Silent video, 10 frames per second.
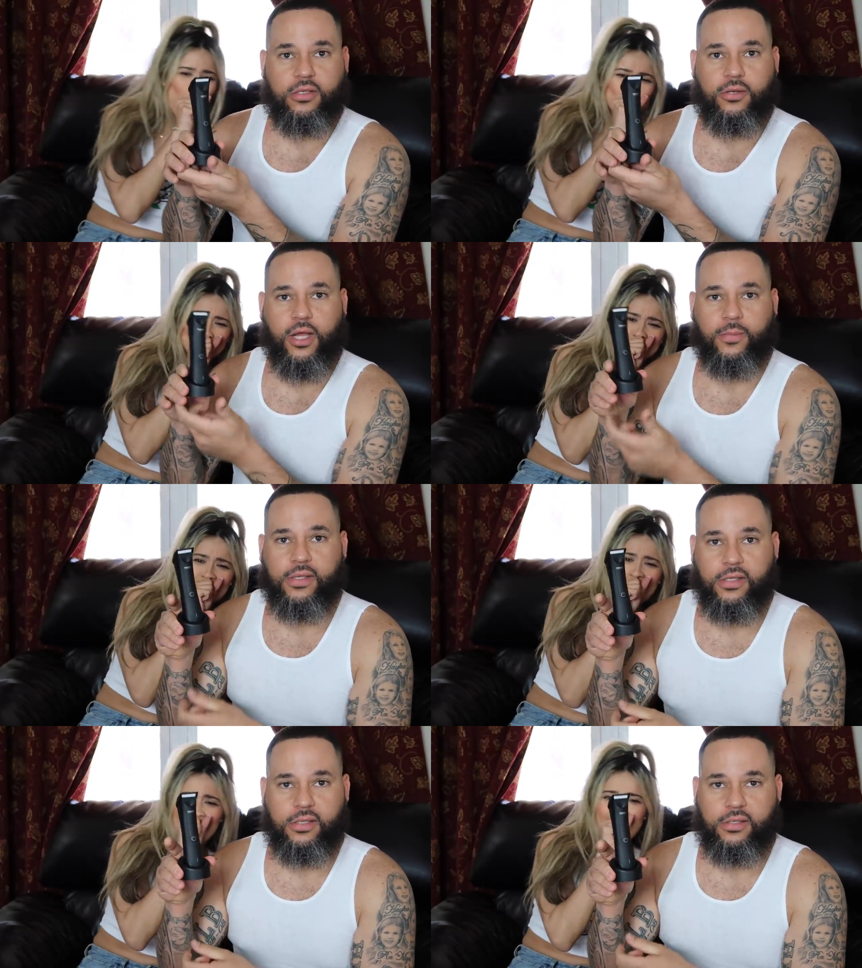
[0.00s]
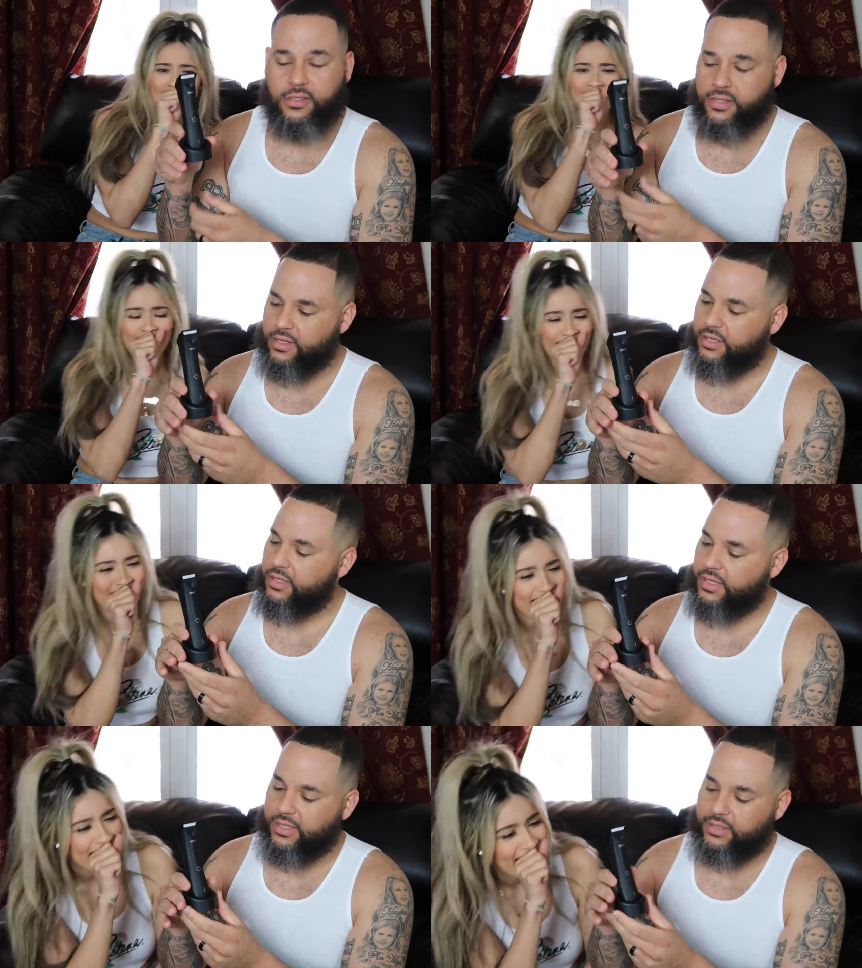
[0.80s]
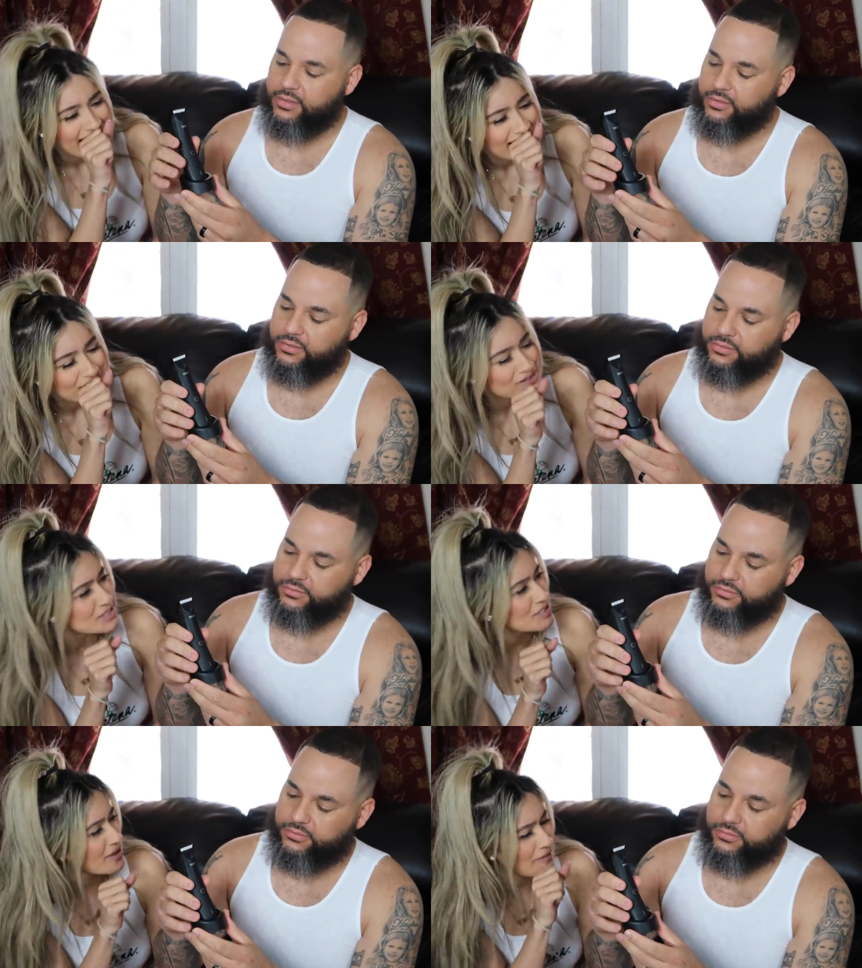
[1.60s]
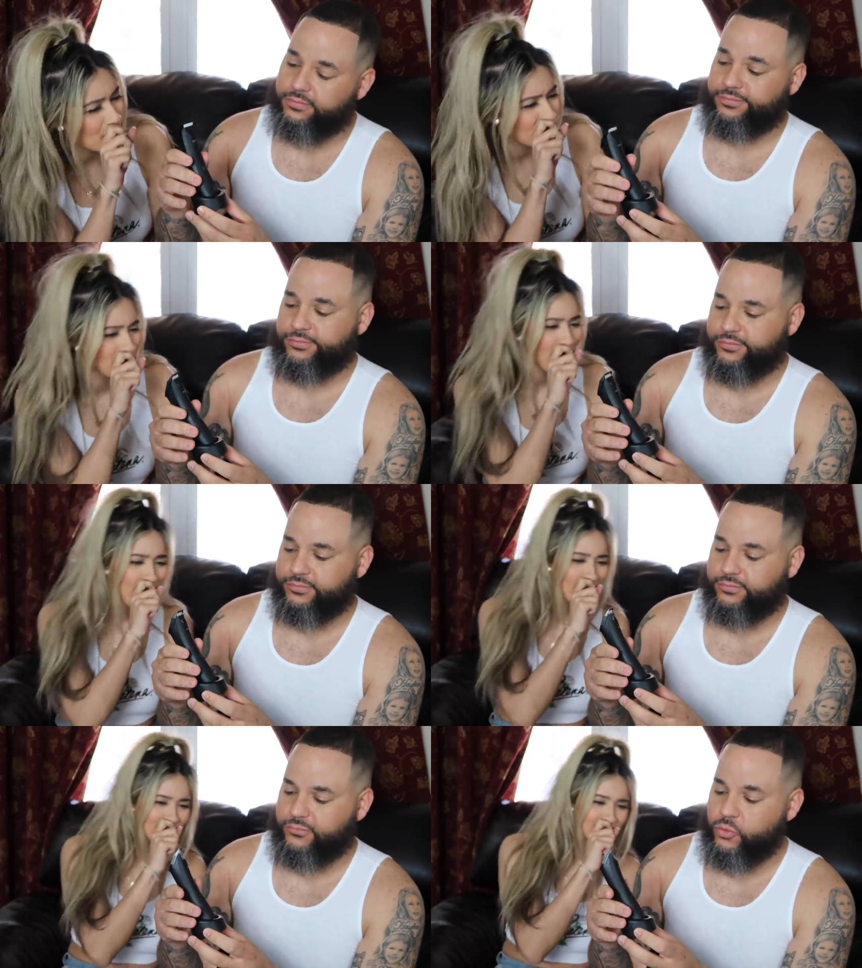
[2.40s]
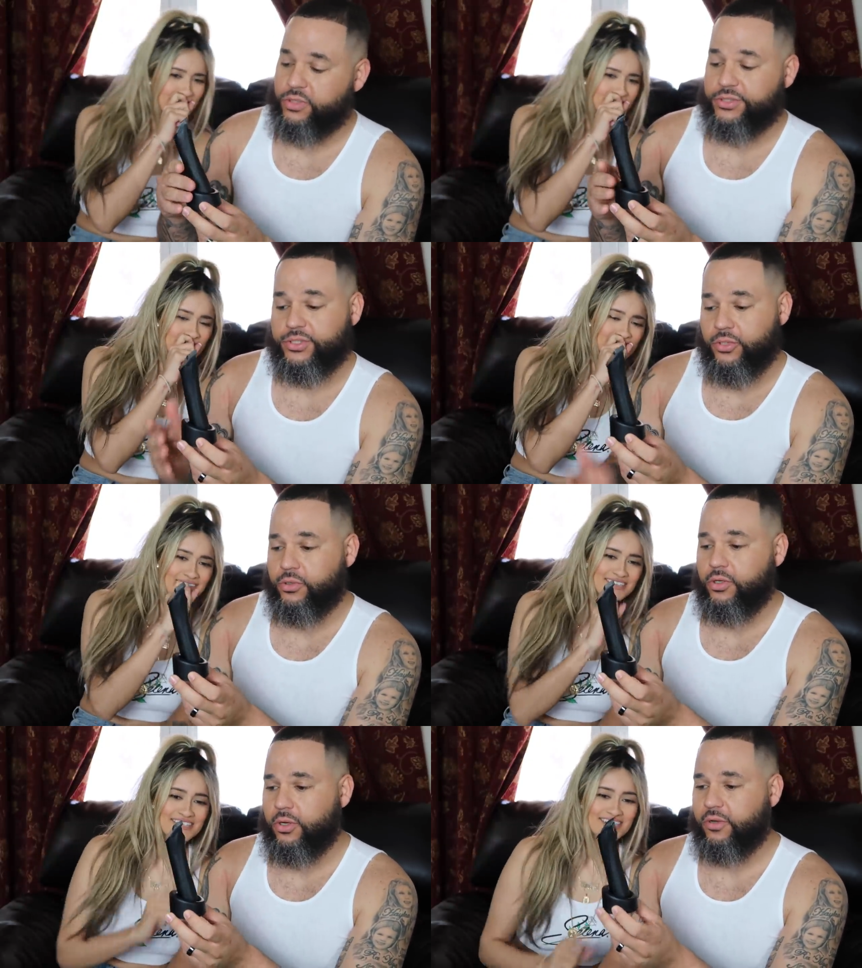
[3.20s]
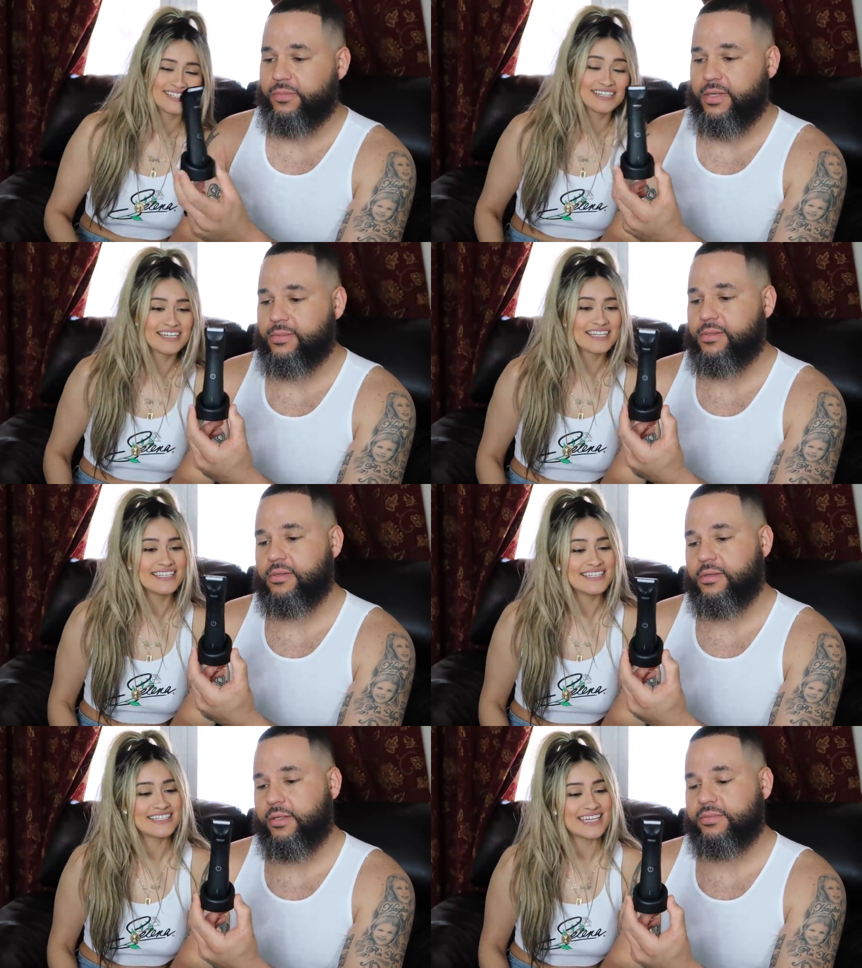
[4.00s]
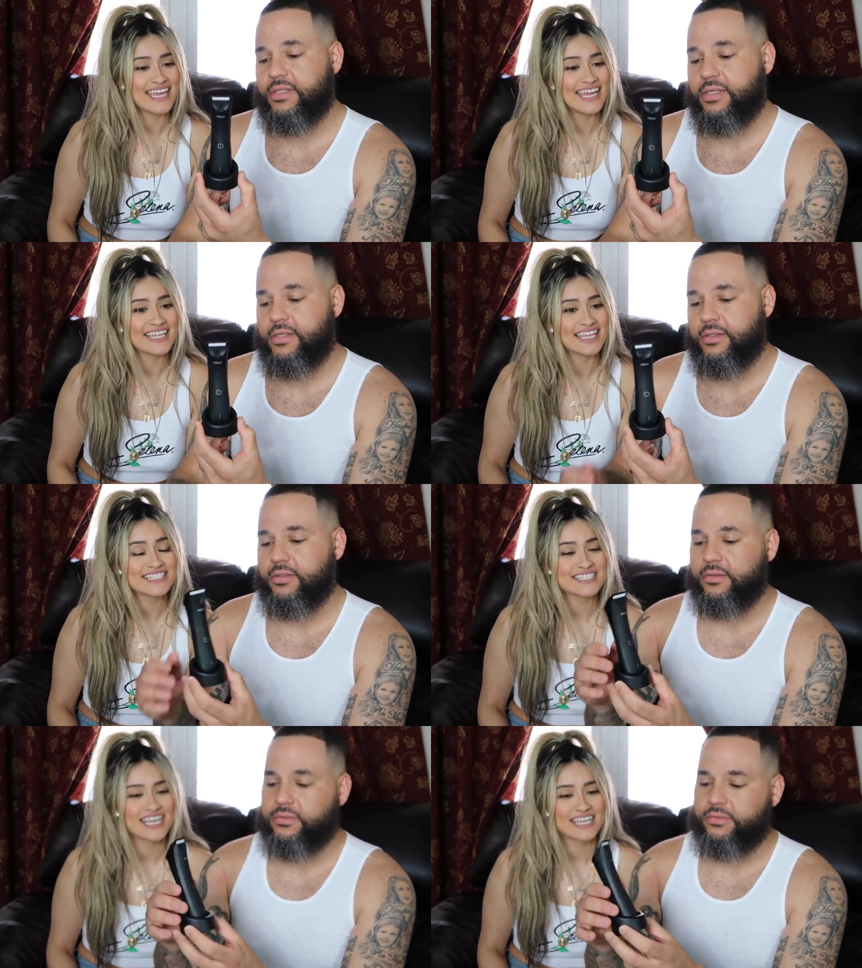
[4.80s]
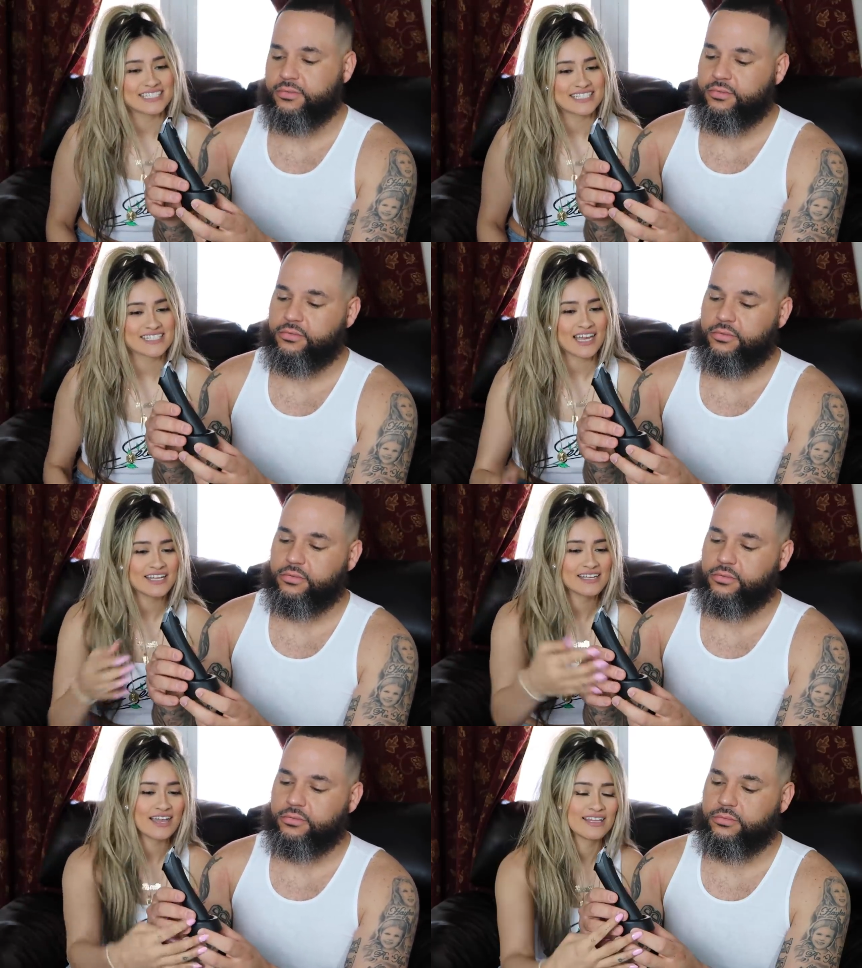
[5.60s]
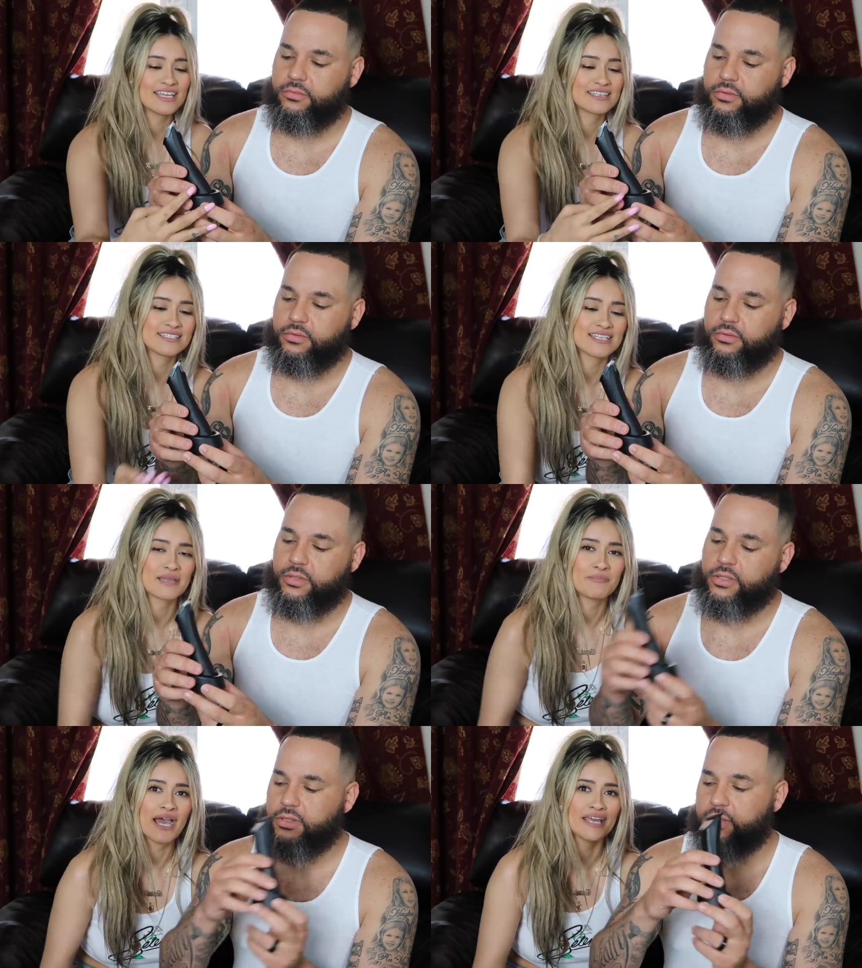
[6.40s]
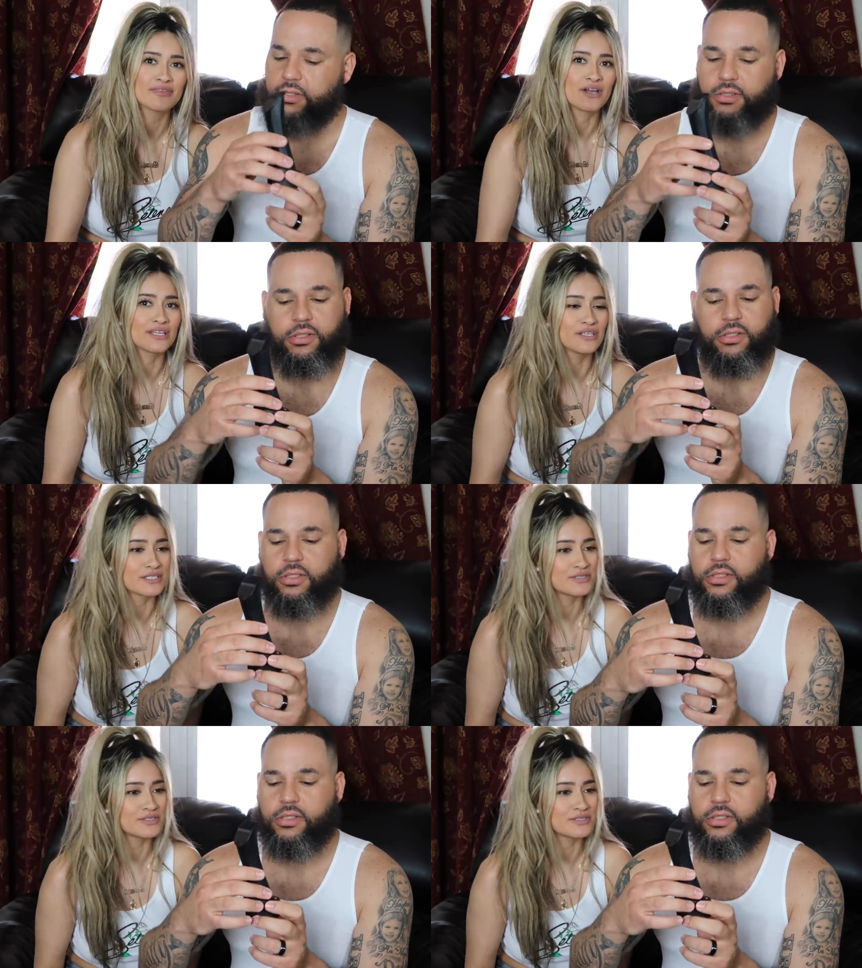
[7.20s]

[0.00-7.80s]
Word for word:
Speaker 1: You know dang. I mean? And
Speaker 2: you can show that motherfucker off.
Speaker 1: You can show it off, baby. You know what I'm saying? that's
Speaker 2: nice. It's kind of got like this like look, python look, look,